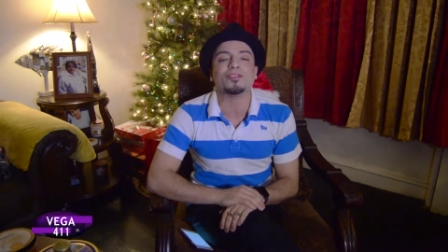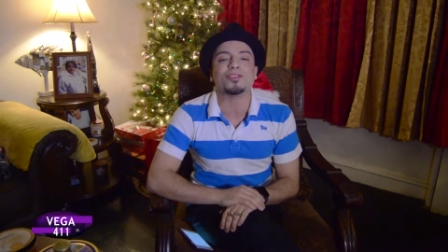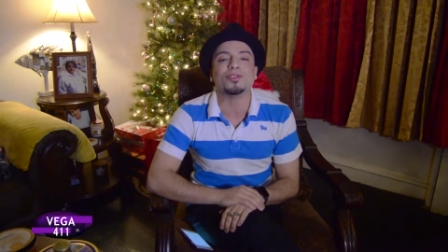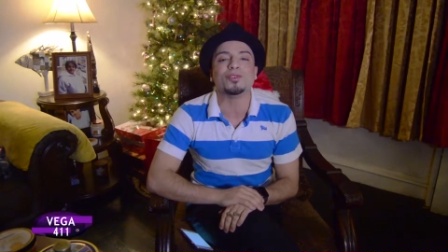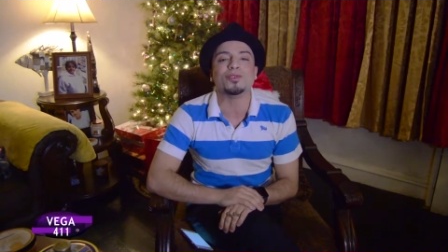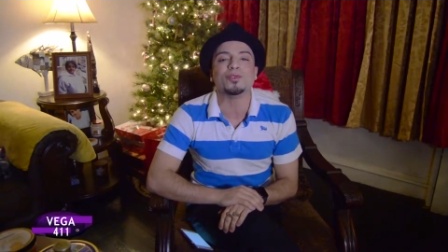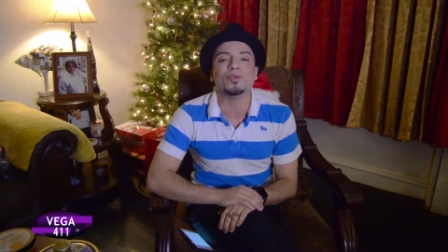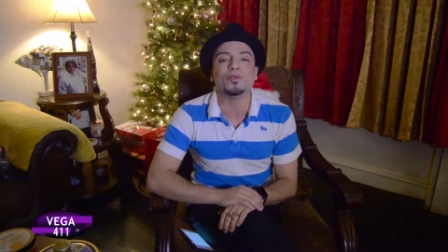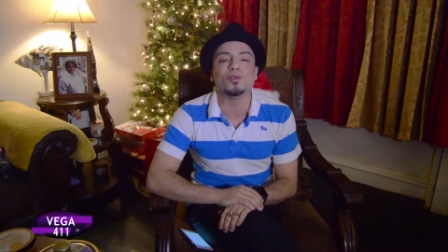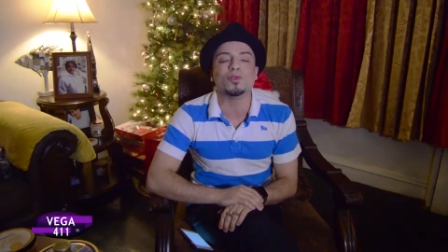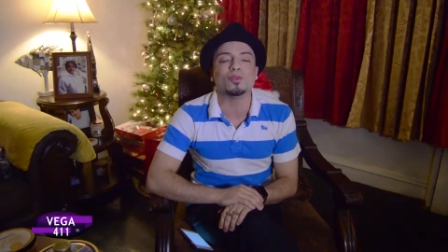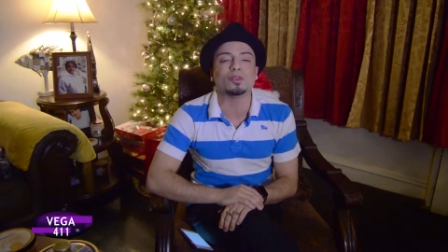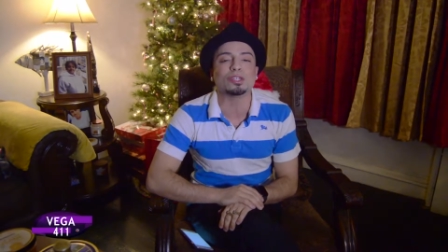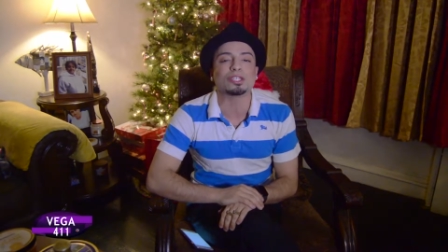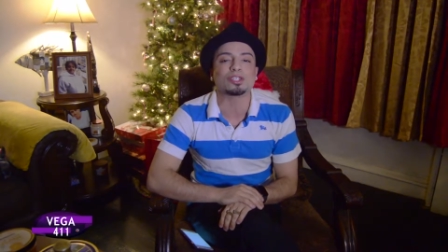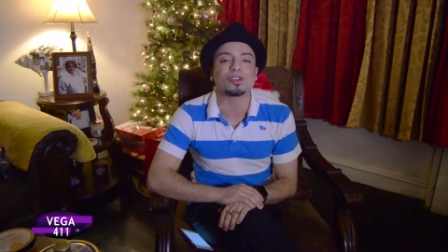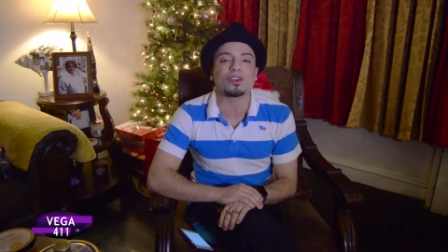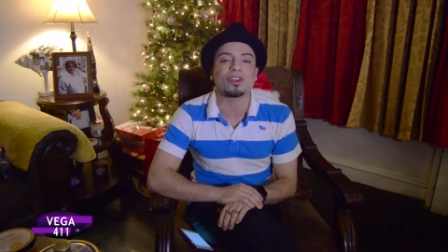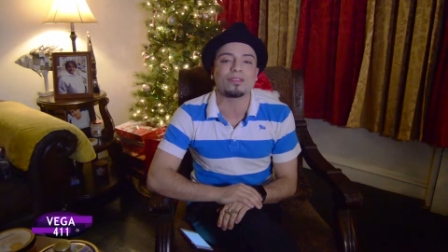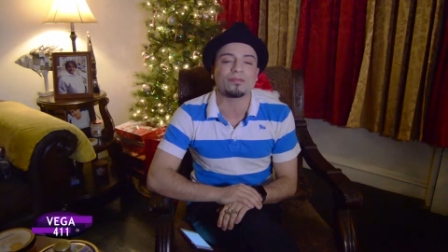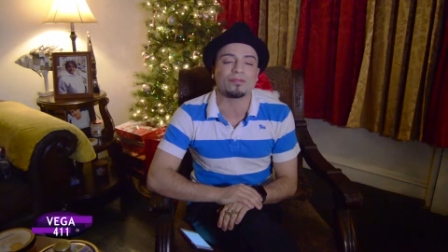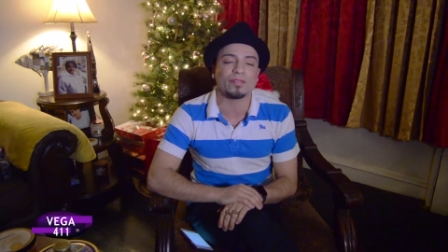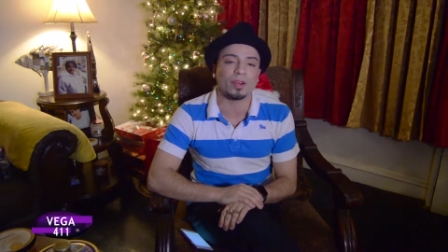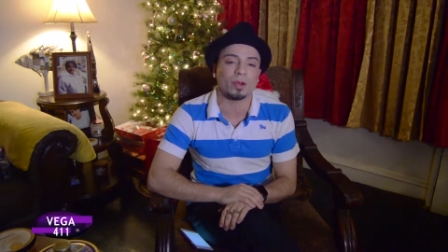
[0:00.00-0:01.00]
a new
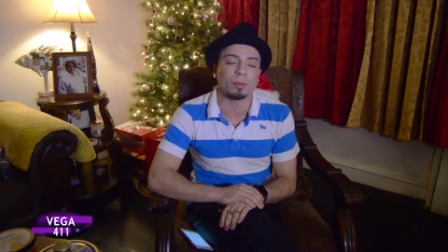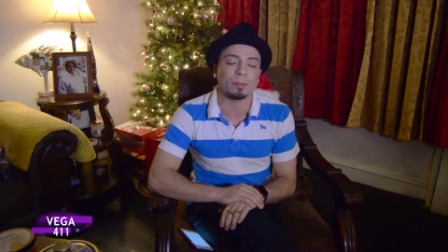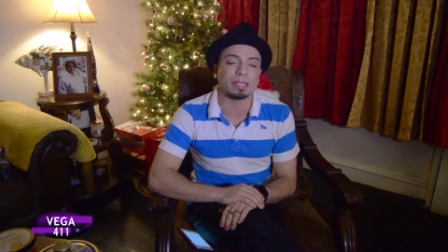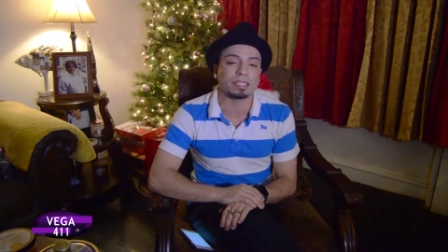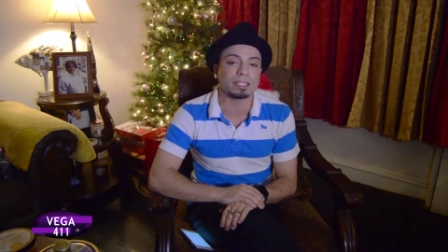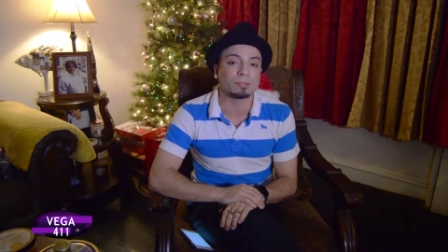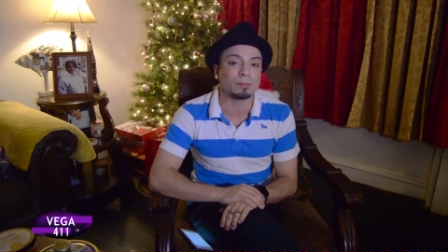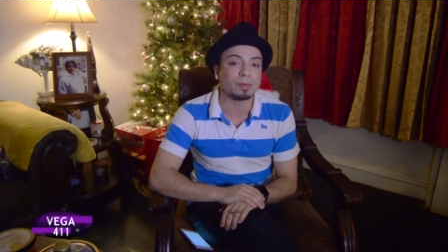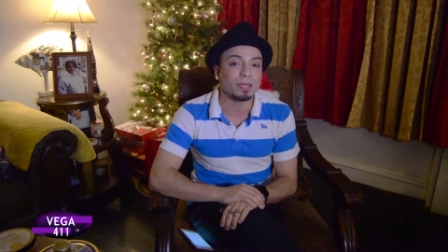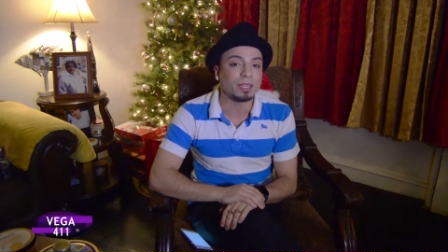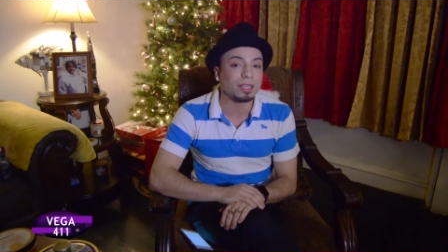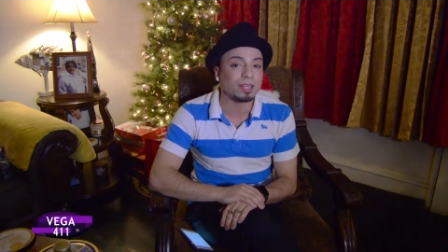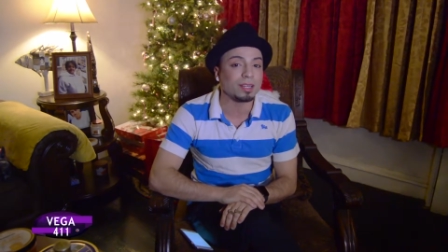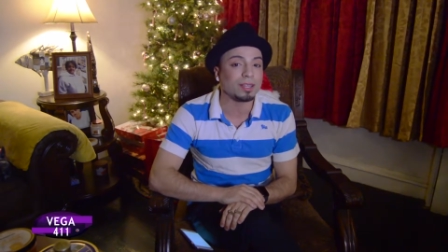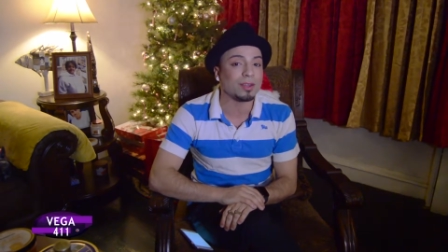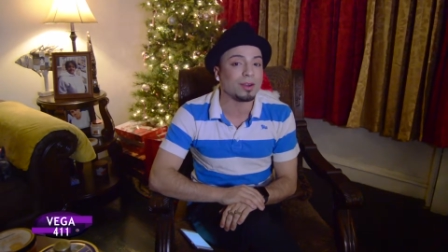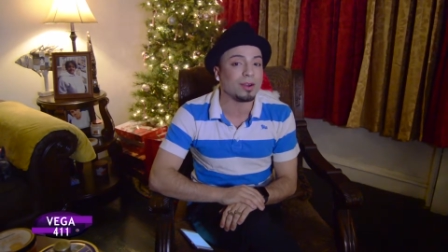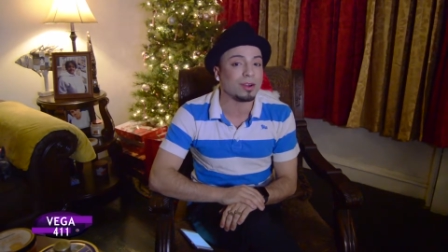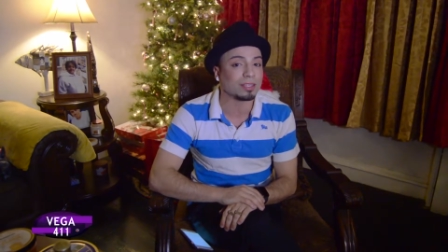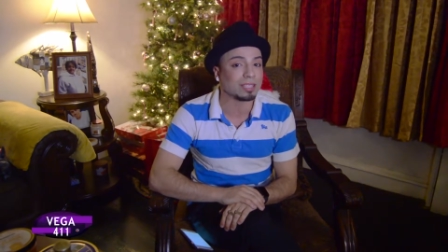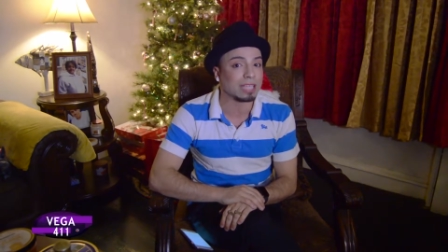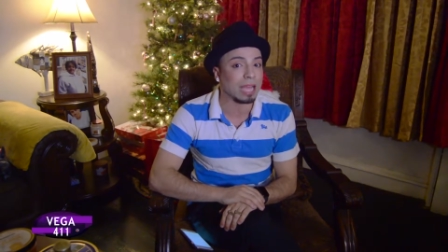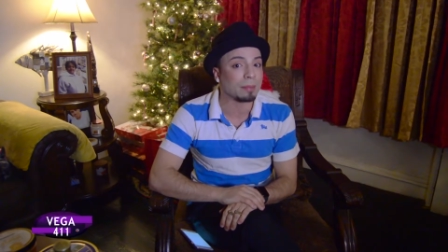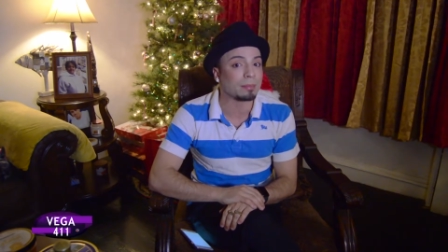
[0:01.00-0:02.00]
short film. It's been a
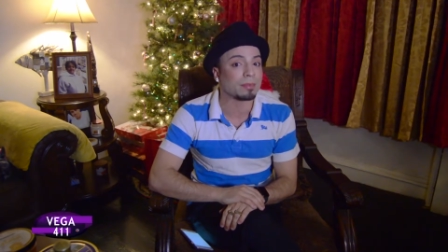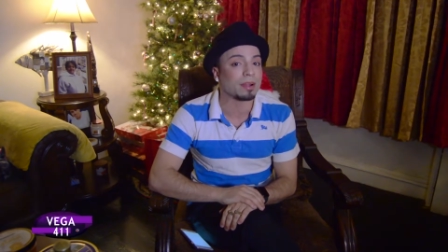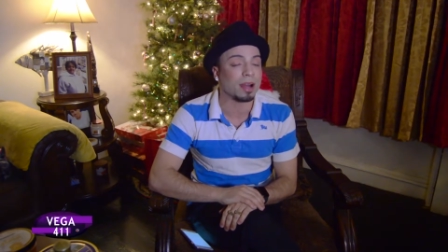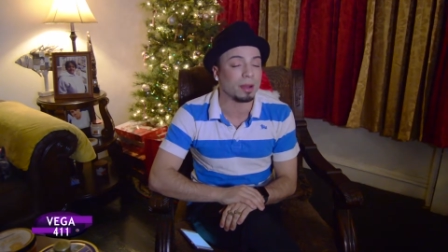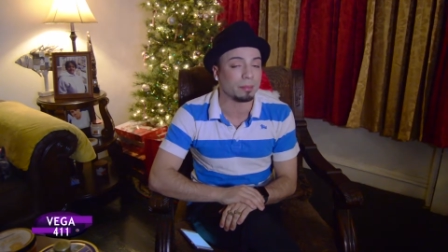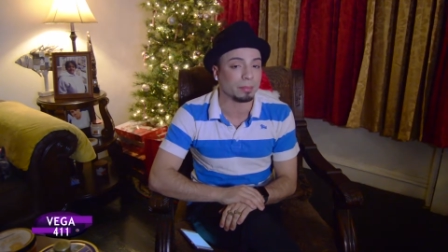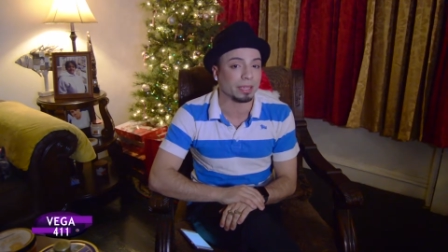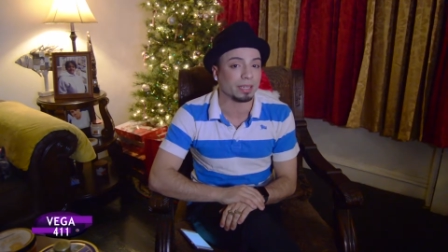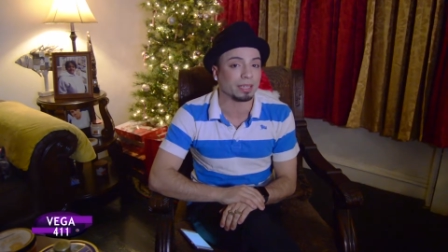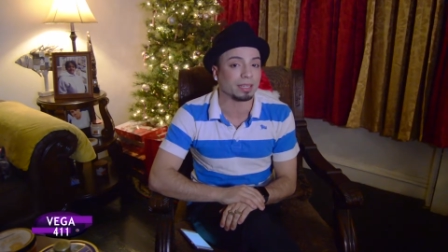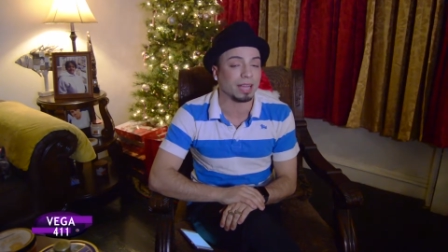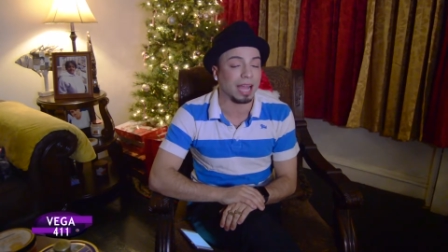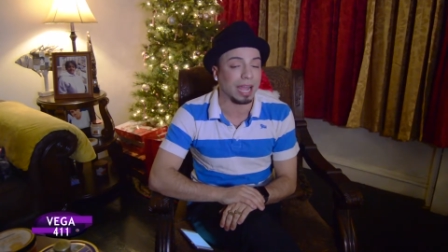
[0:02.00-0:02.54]
long time coming.